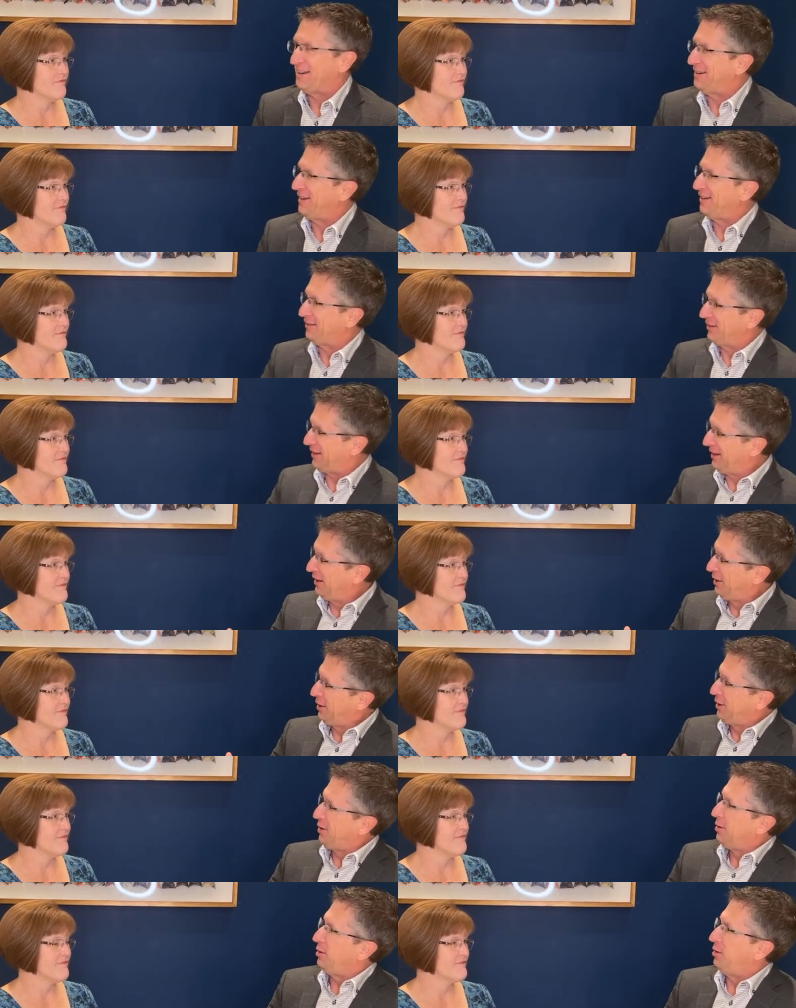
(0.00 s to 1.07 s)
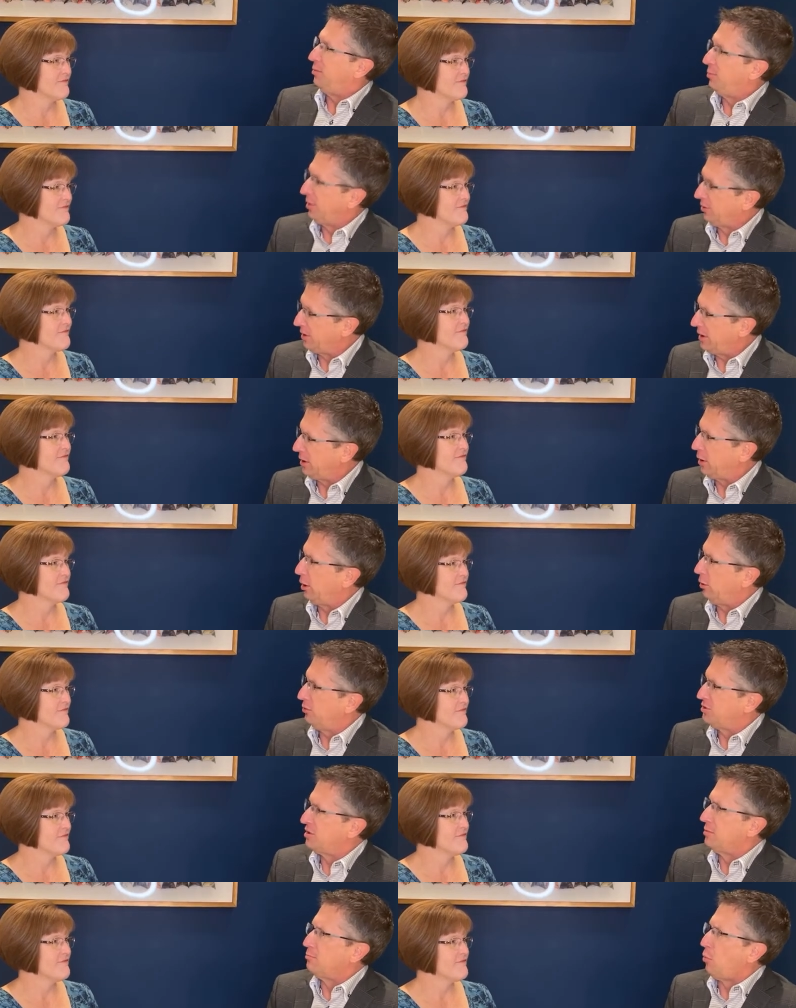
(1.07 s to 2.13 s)
Speaker 1: ideally, the building
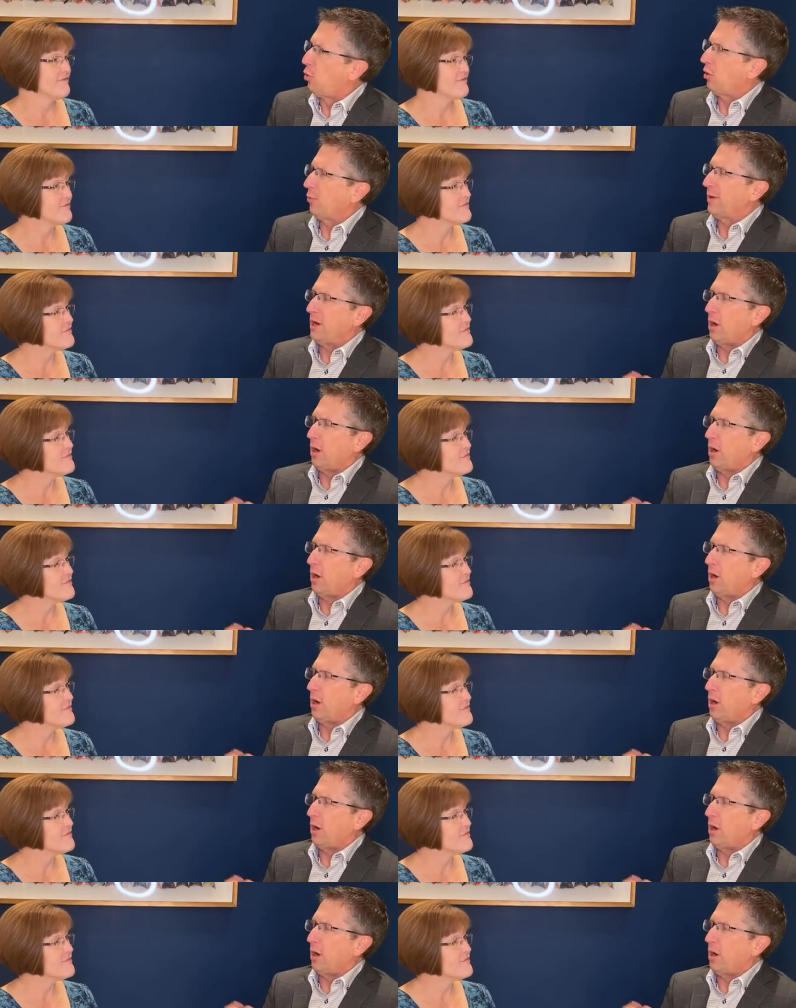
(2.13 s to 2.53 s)
codes? The more